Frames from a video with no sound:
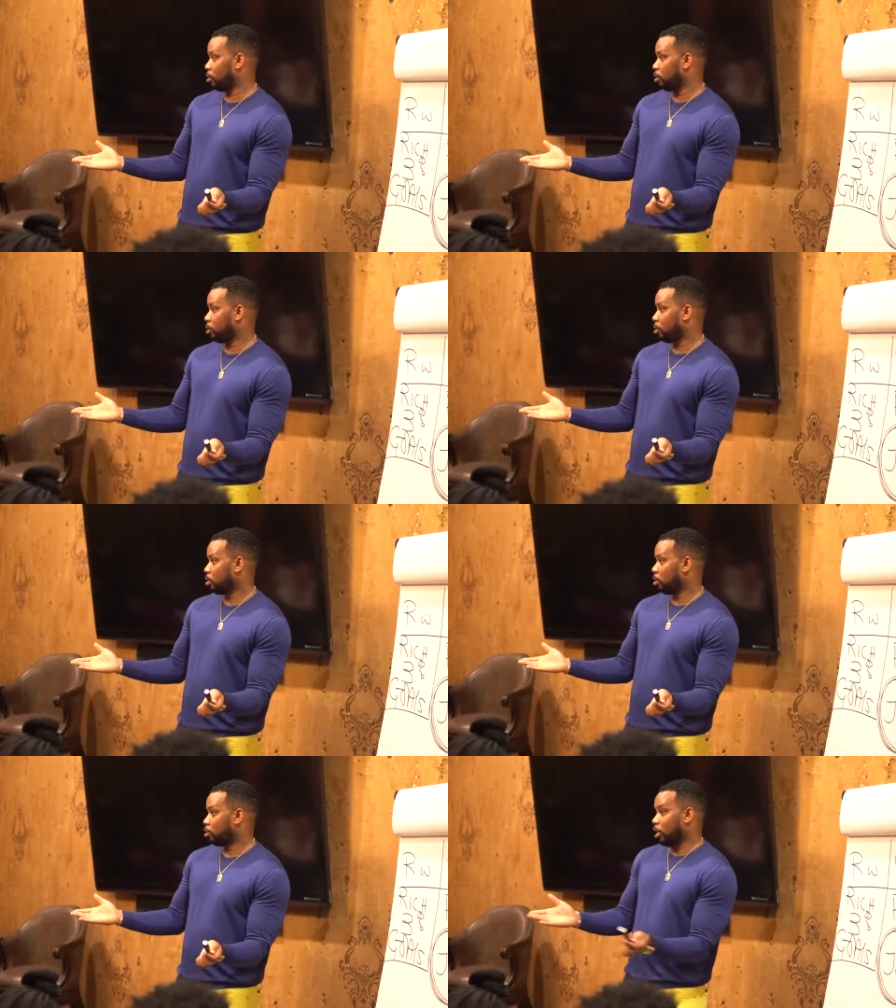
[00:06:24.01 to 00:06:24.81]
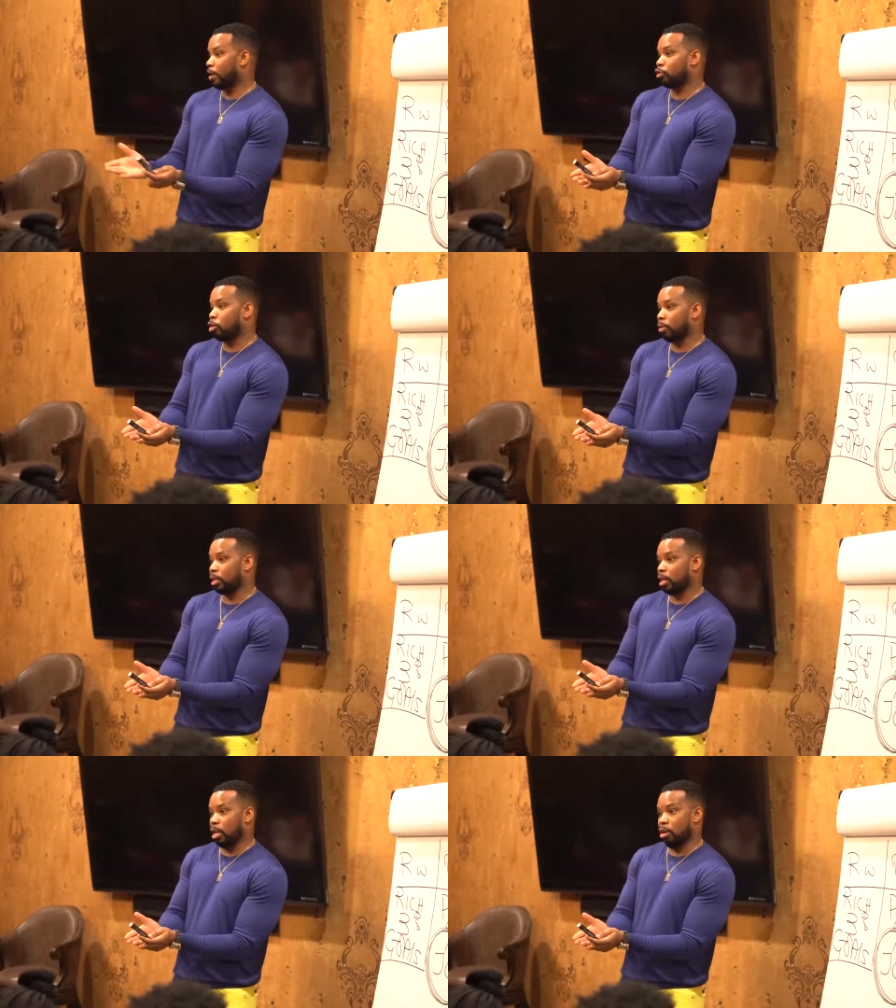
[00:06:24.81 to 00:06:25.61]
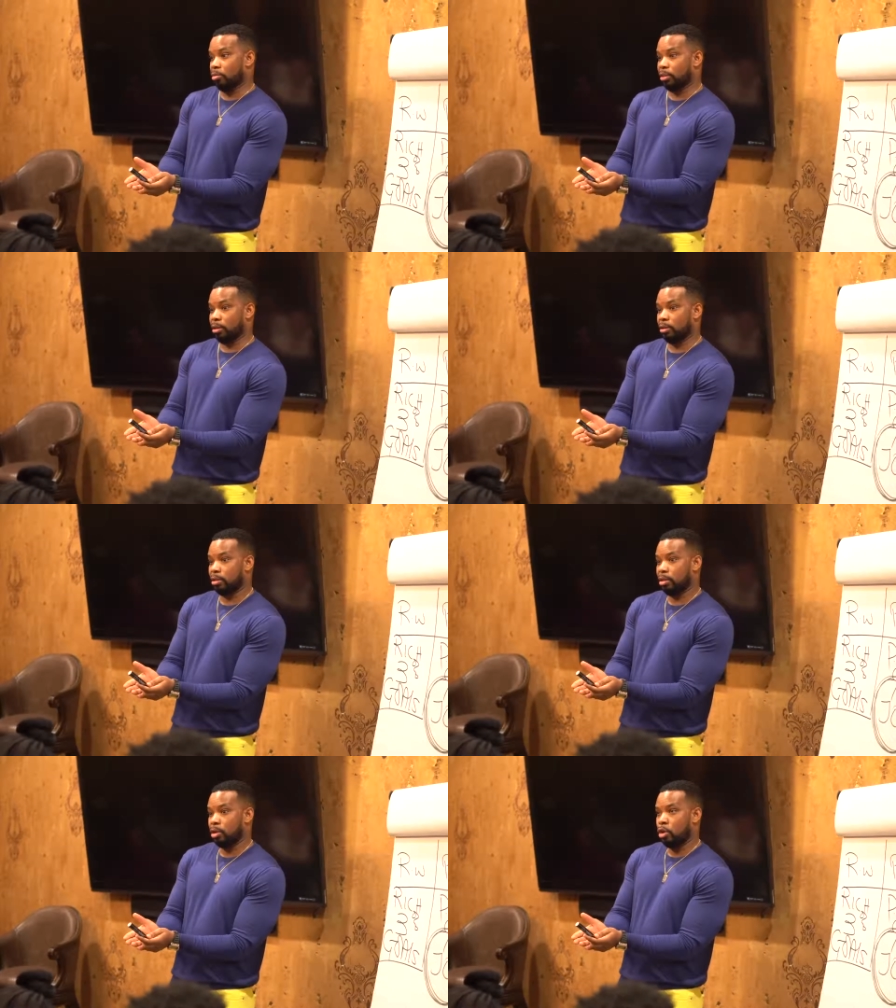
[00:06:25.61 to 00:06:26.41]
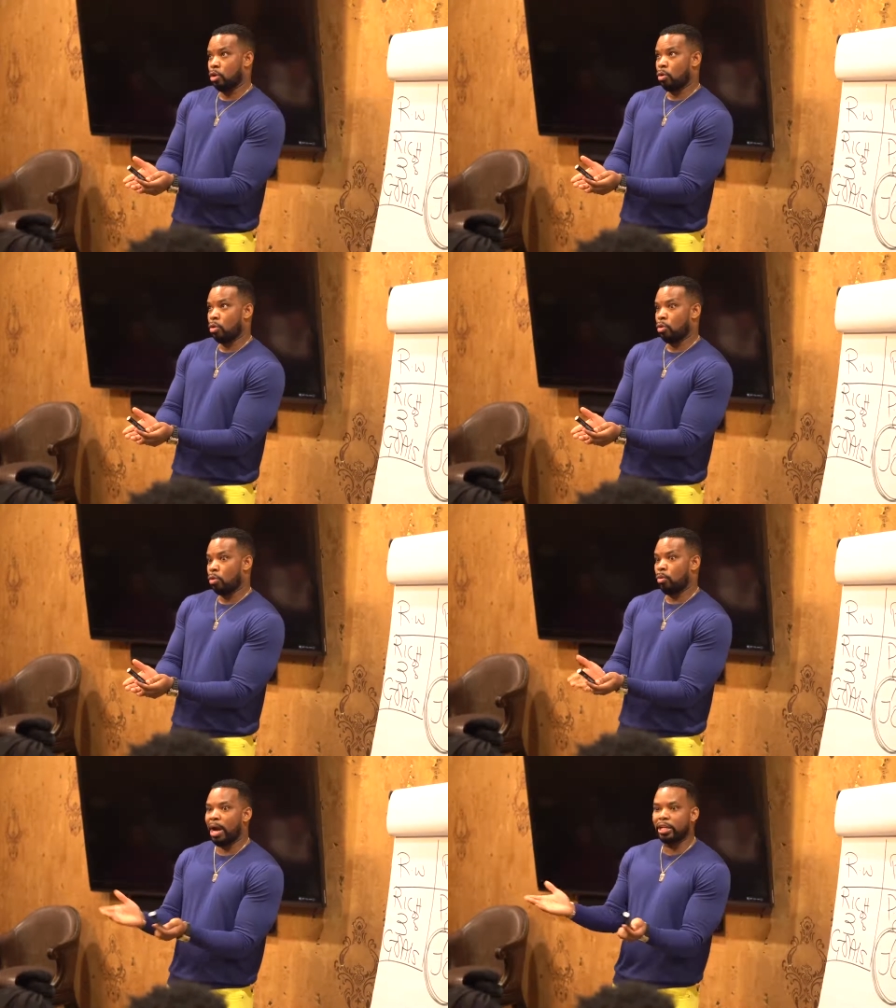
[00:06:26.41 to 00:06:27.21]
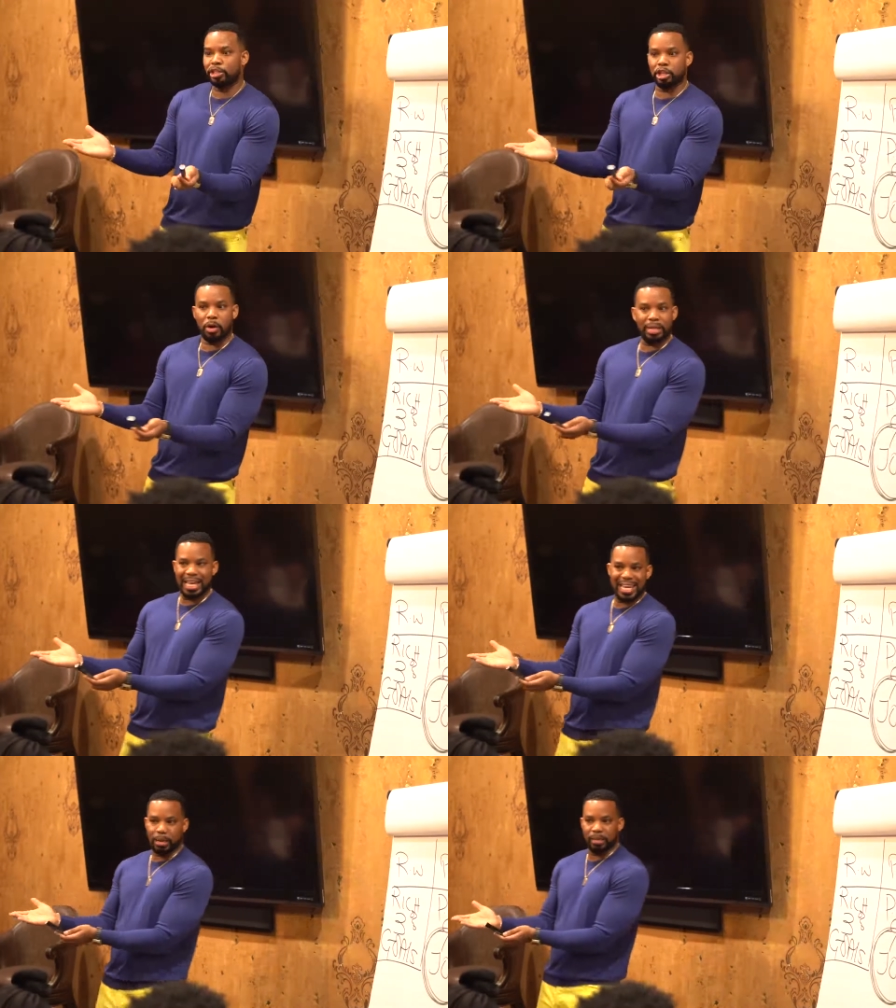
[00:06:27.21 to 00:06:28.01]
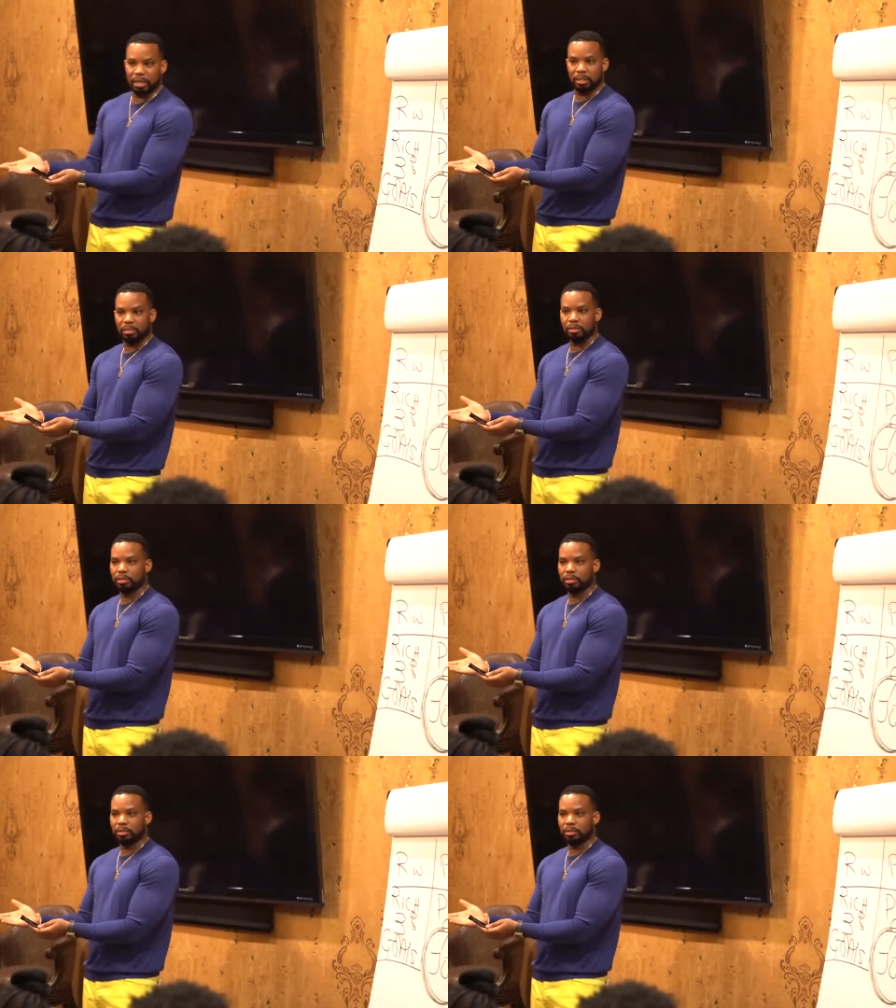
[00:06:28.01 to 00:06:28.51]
Do they have $2 million homes here? Well, why didn't you go in that neighborhood?